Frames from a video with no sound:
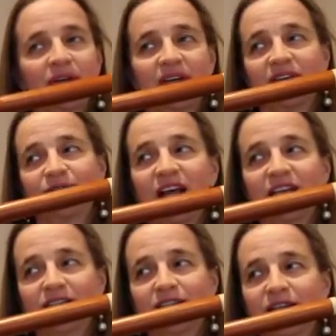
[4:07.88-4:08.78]
E
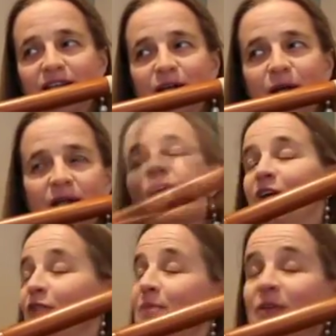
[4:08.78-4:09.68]
flat.
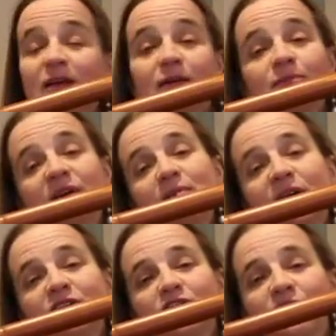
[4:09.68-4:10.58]
If I play B
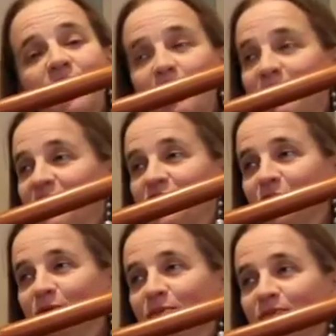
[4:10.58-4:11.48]
major
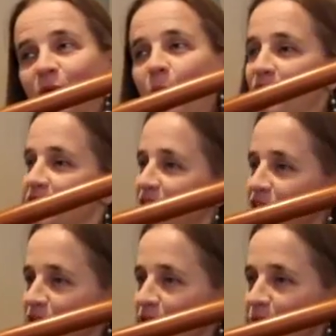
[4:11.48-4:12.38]
arpeggio with a D
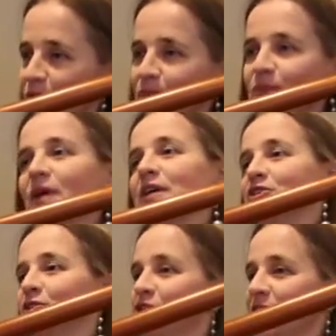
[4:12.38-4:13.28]
sharp, it
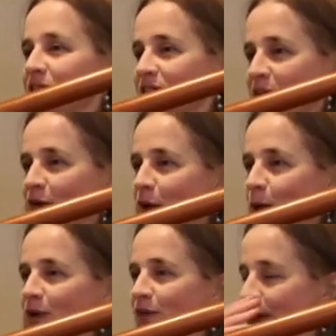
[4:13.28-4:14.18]
should sound
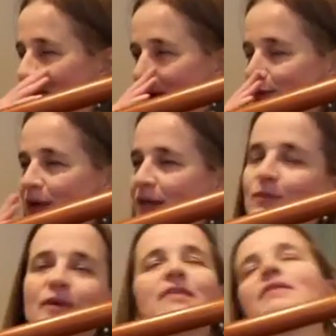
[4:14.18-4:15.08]
lower than if I play it
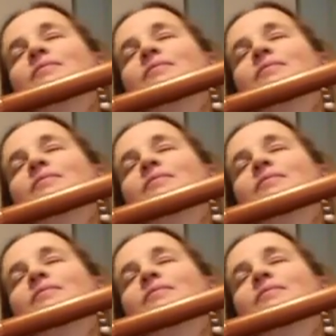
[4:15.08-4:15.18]
with